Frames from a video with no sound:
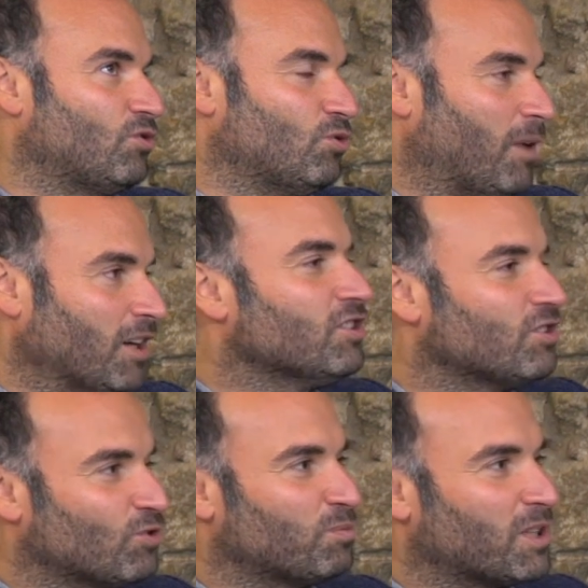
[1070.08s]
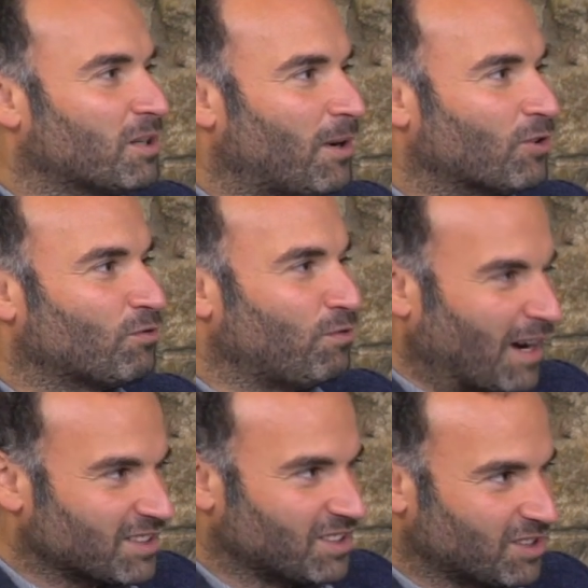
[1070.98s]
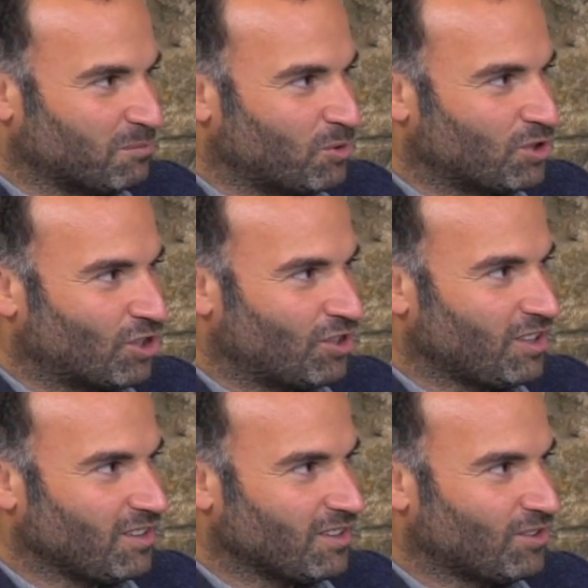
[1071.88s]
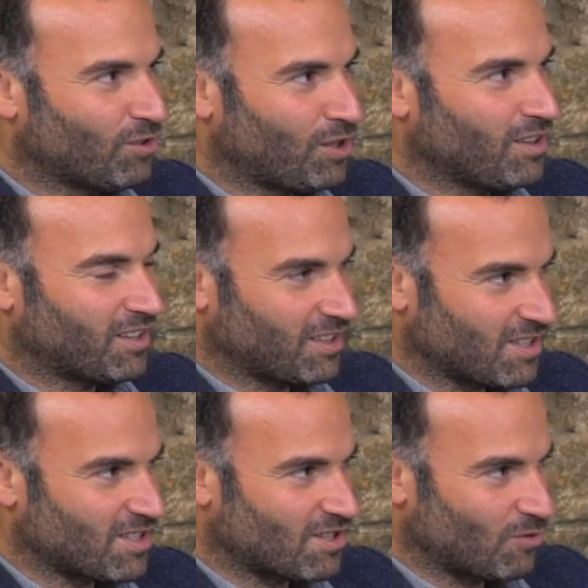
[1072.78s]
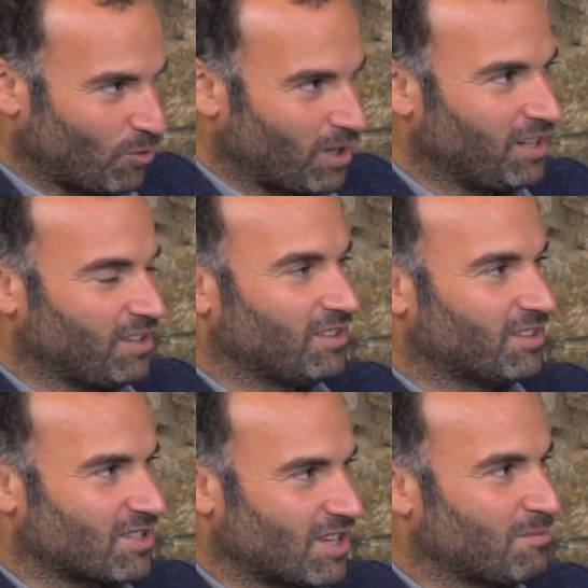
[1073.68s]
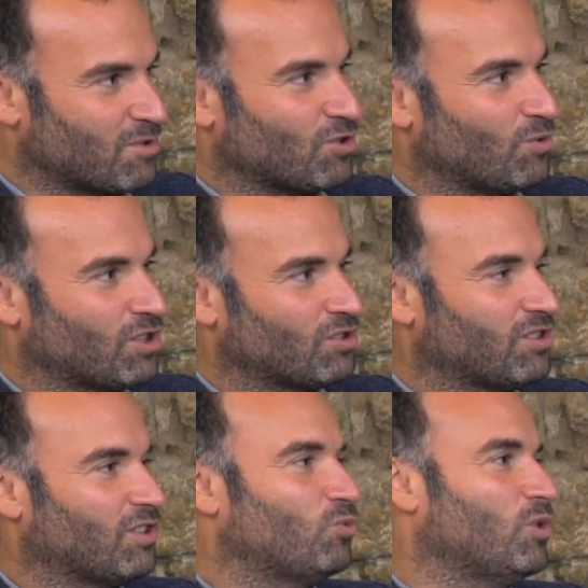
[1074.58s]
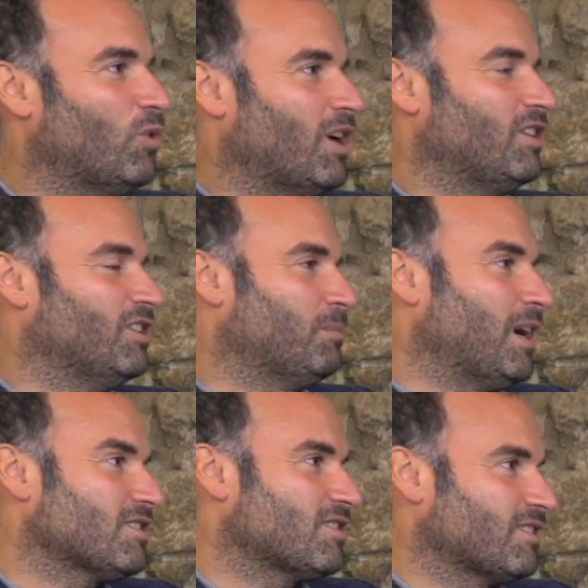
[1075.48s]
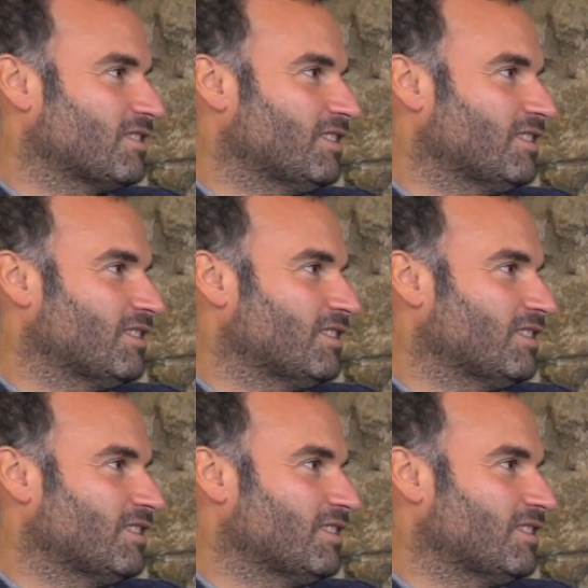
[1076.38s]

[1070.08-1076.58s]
too much to speak about fascism returning? You think that this is really the same situation that we were in the past?